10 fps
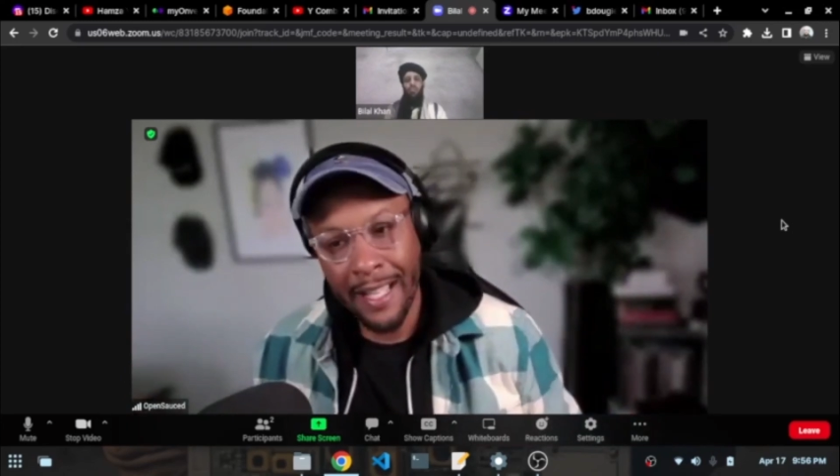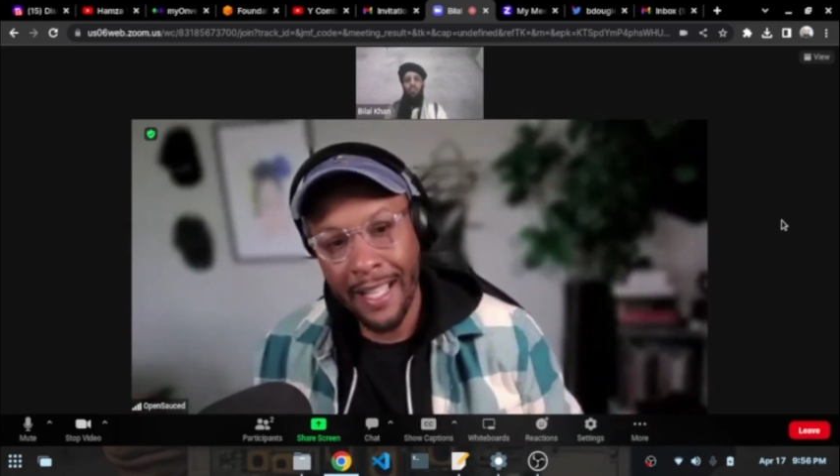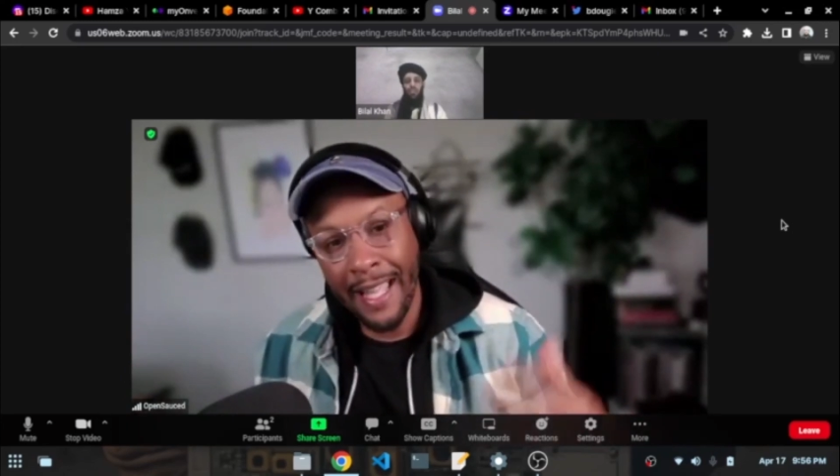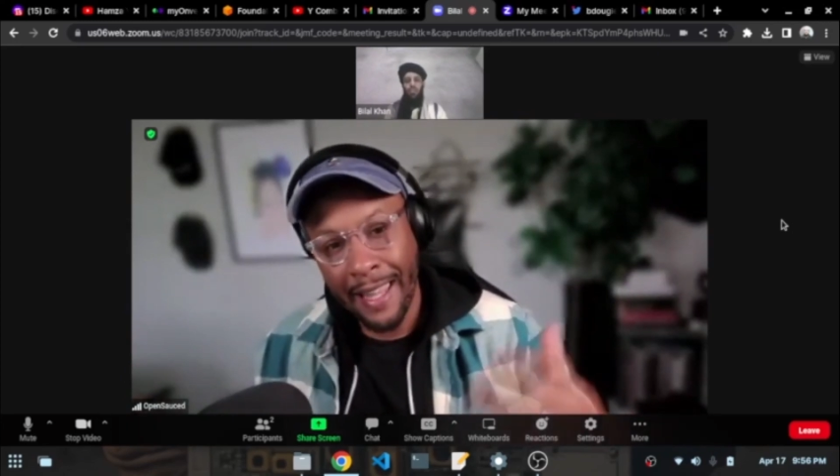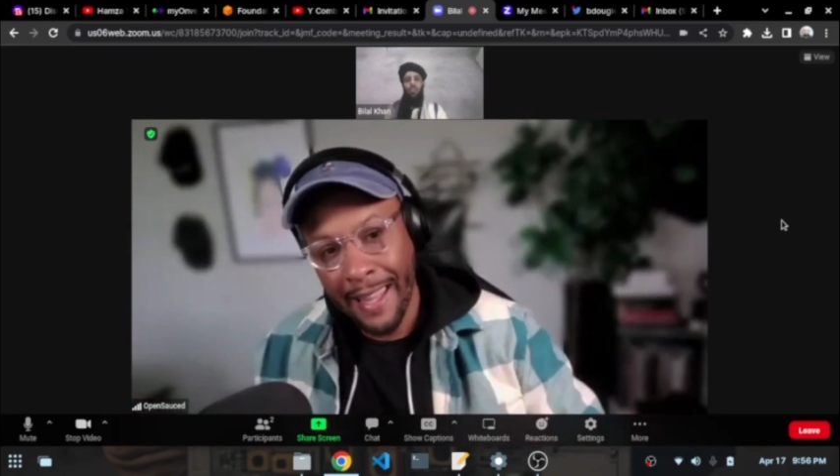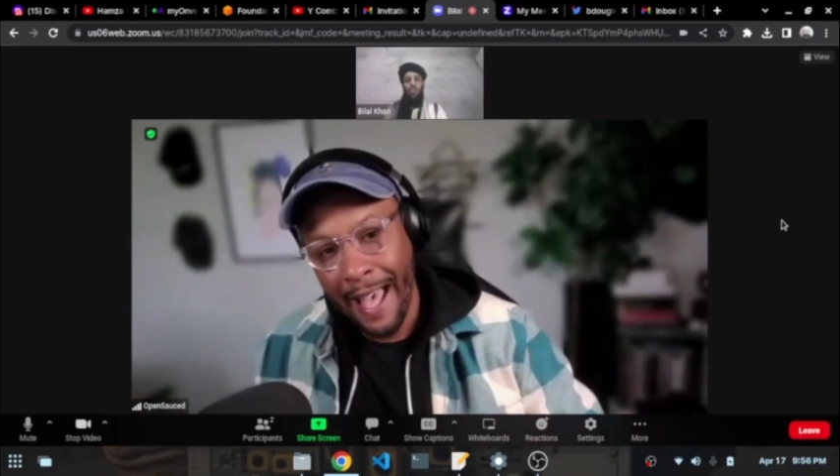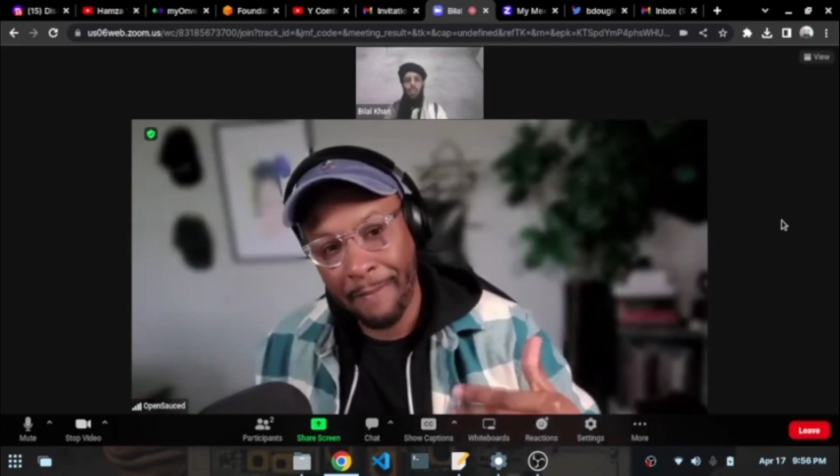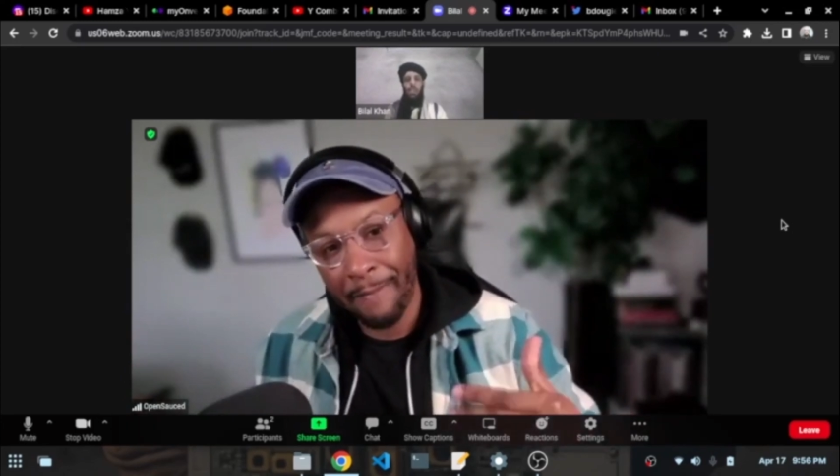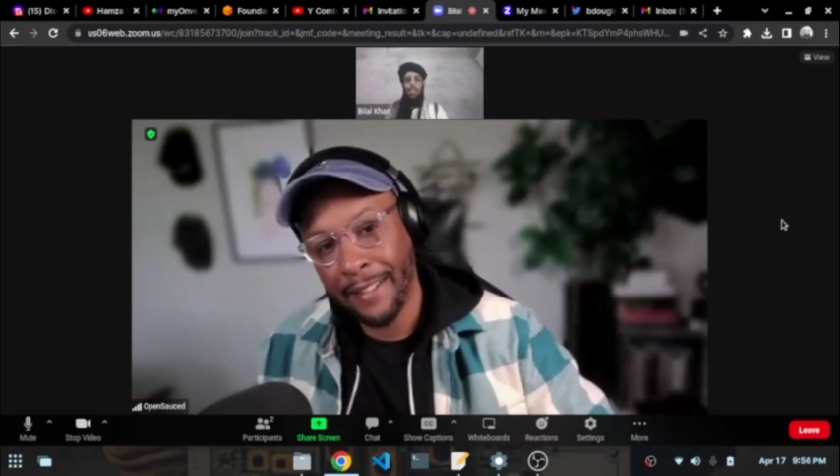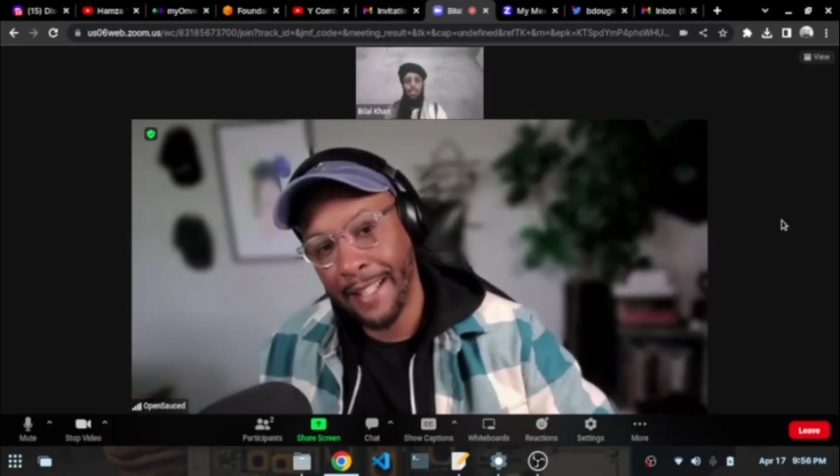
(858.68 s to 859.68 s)
that
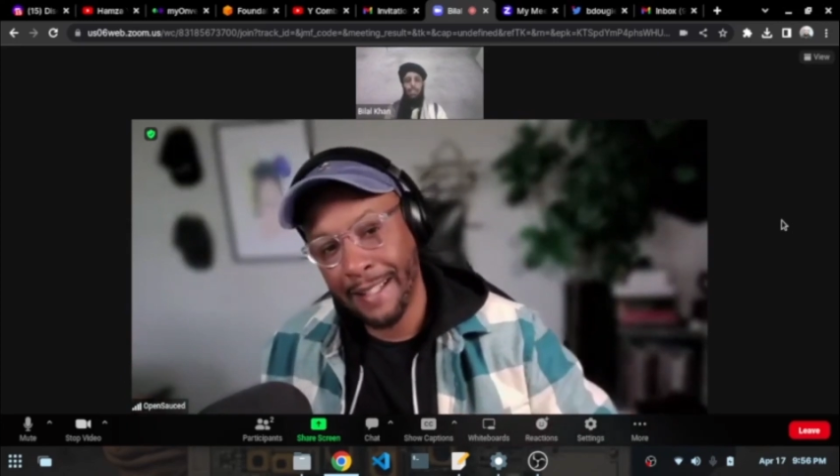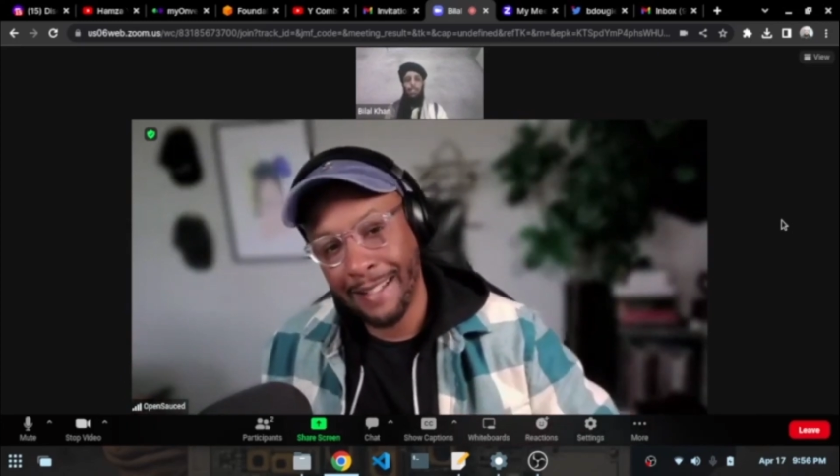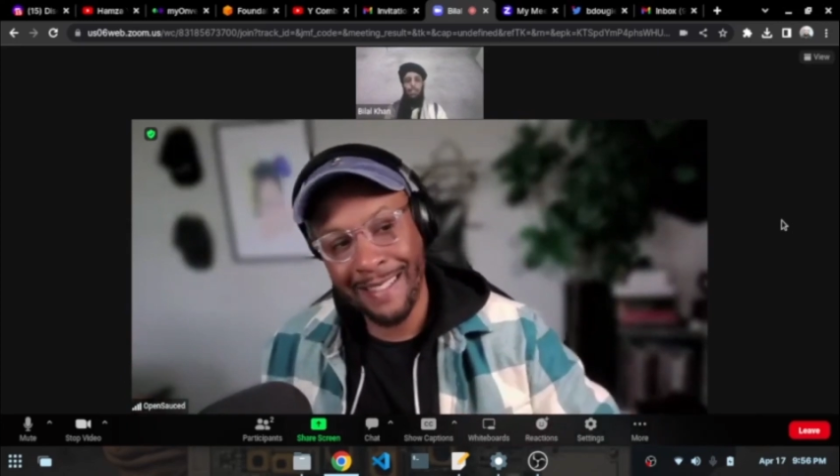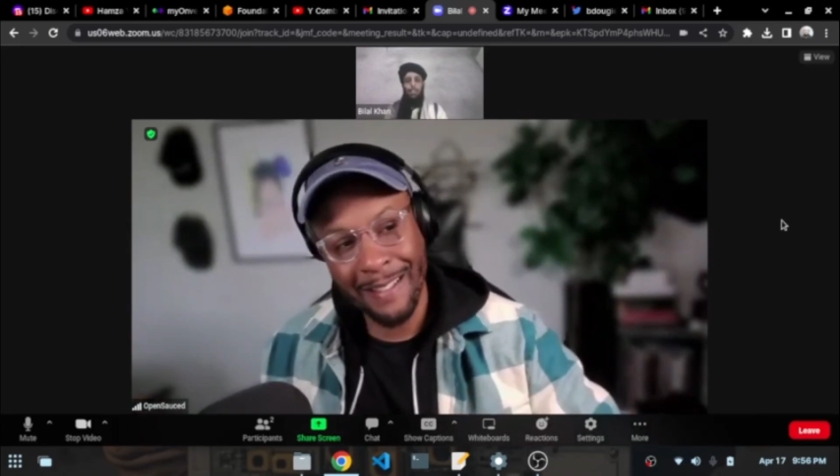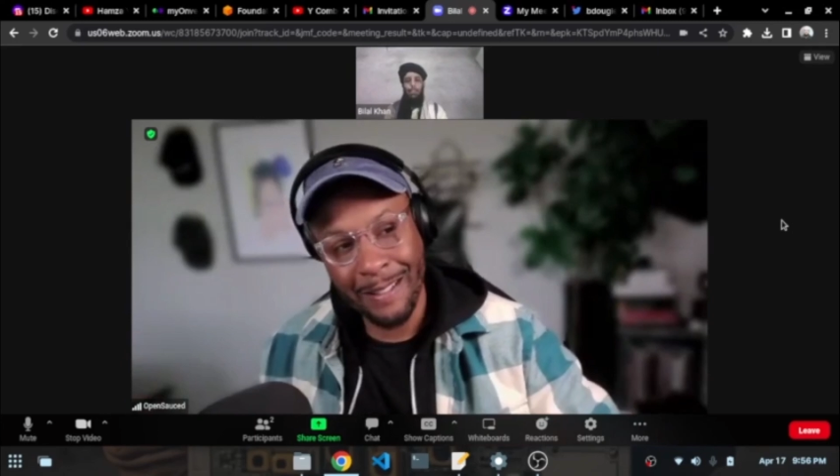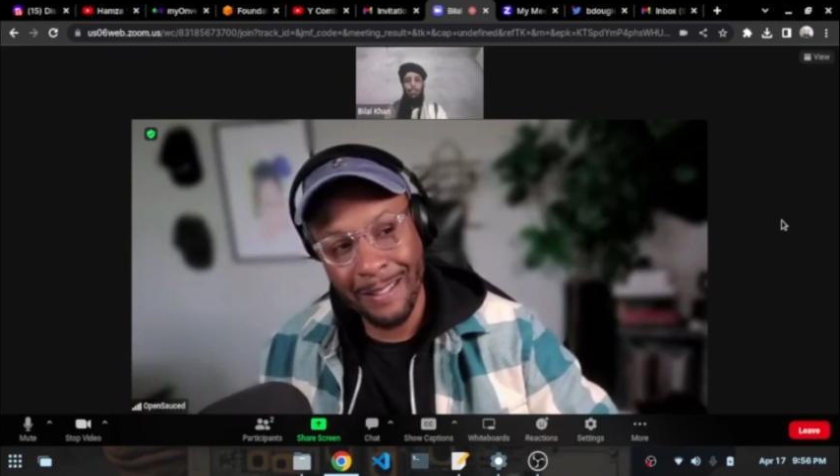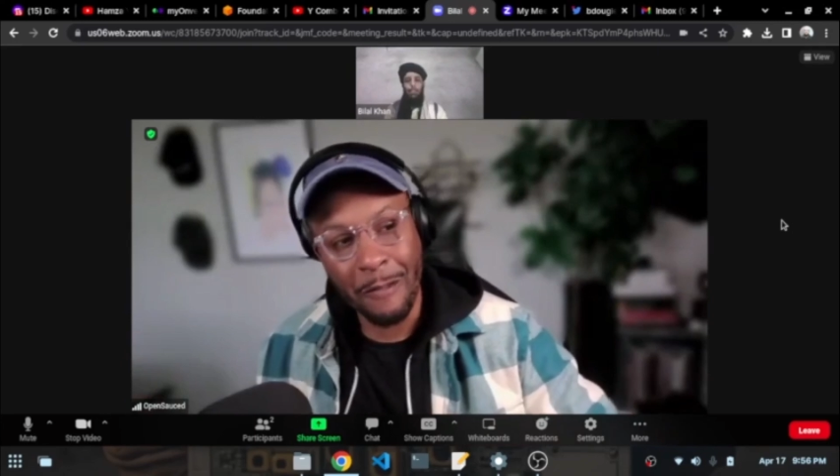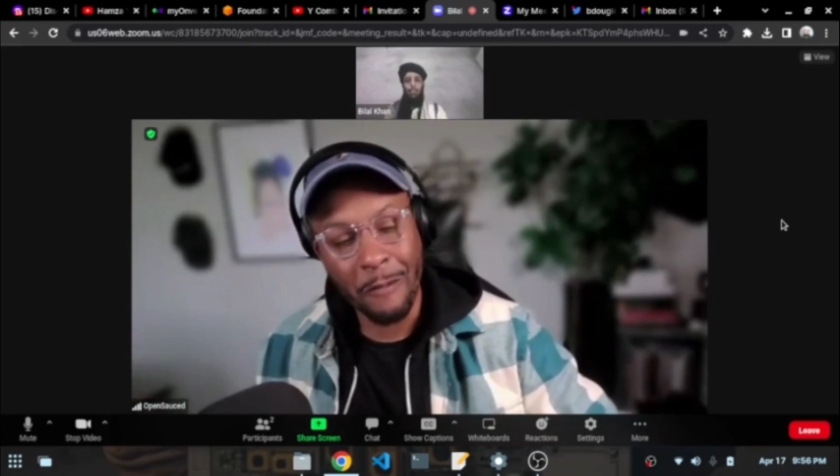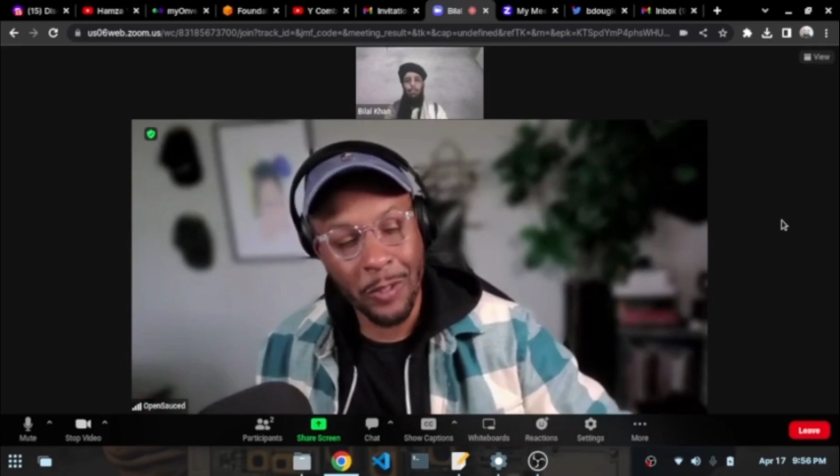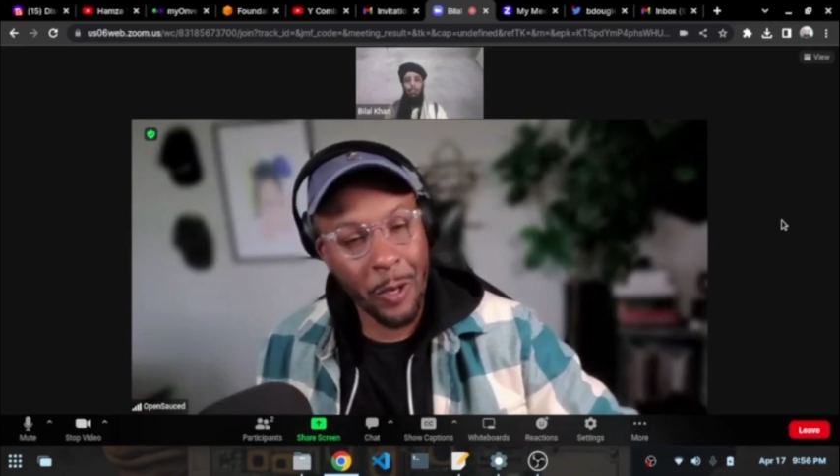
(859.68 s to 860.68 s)
validates you
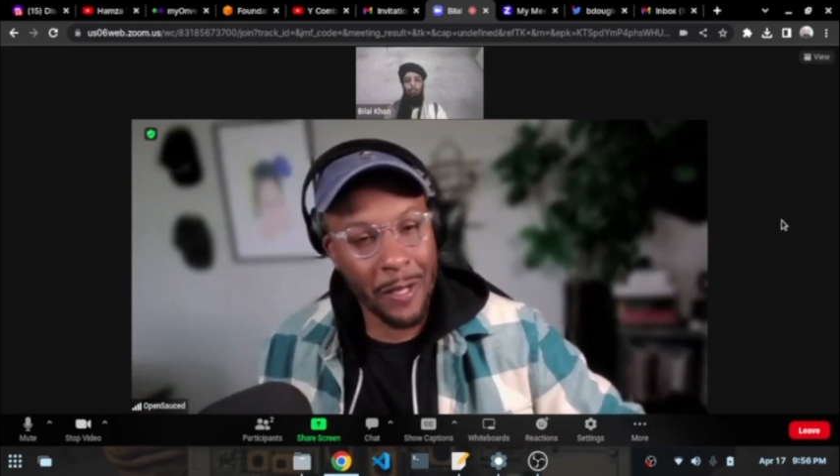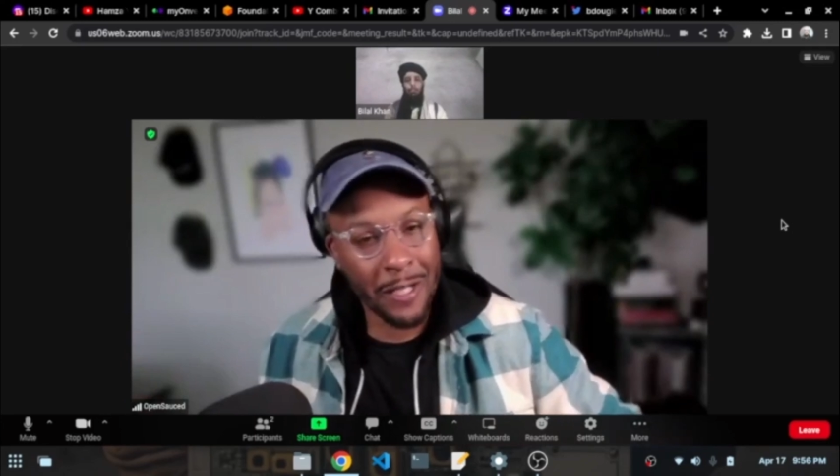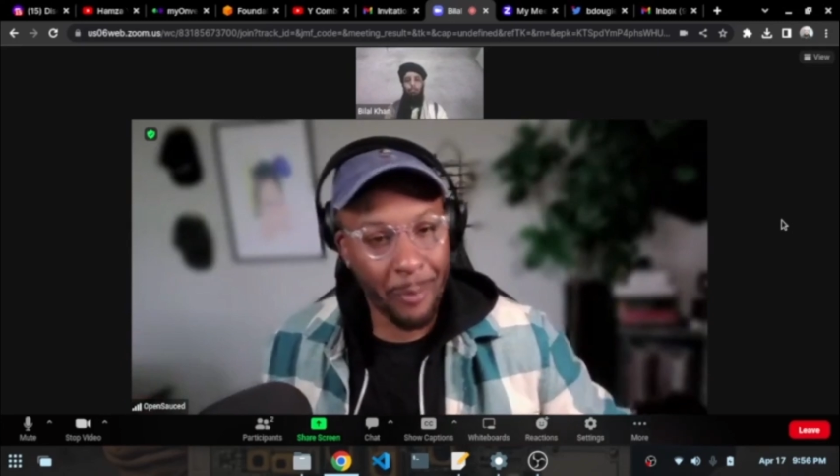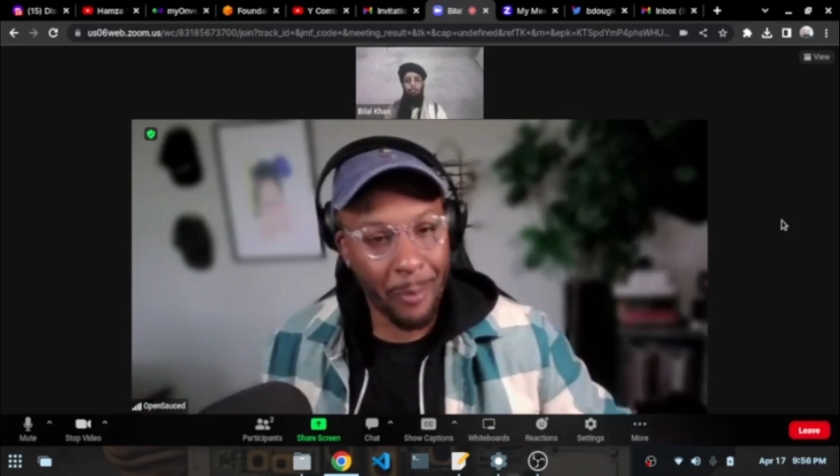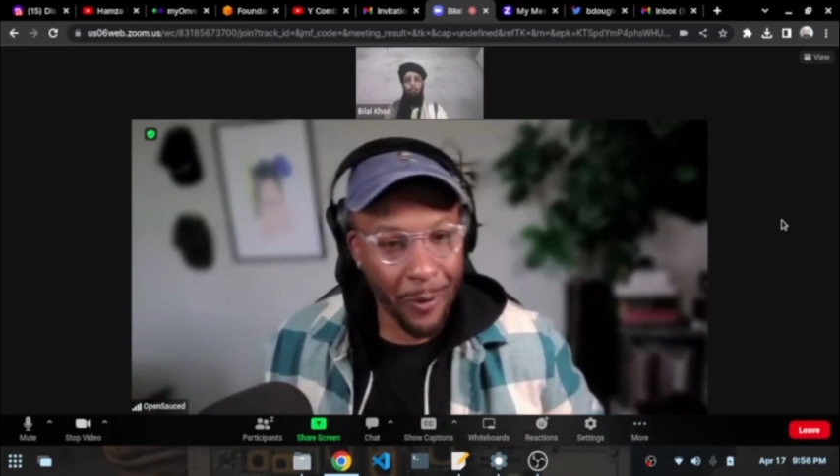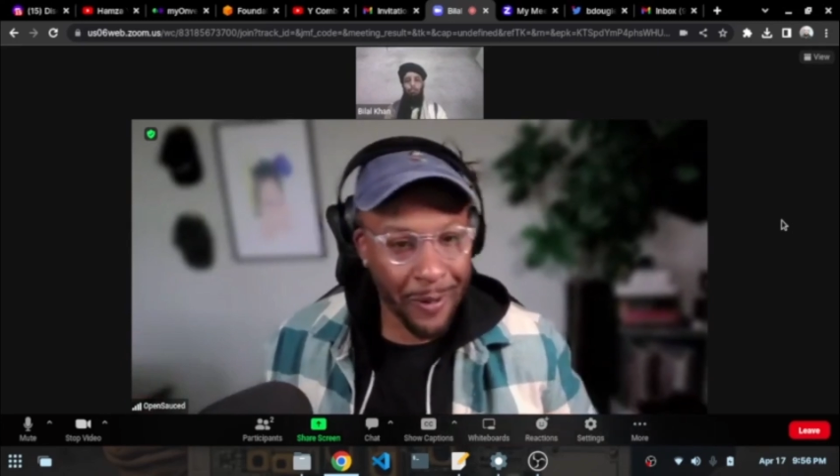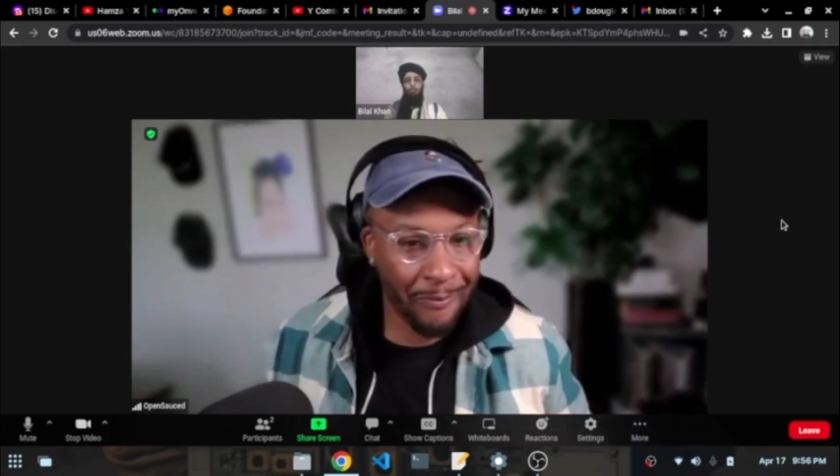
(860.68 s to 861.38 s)
so much more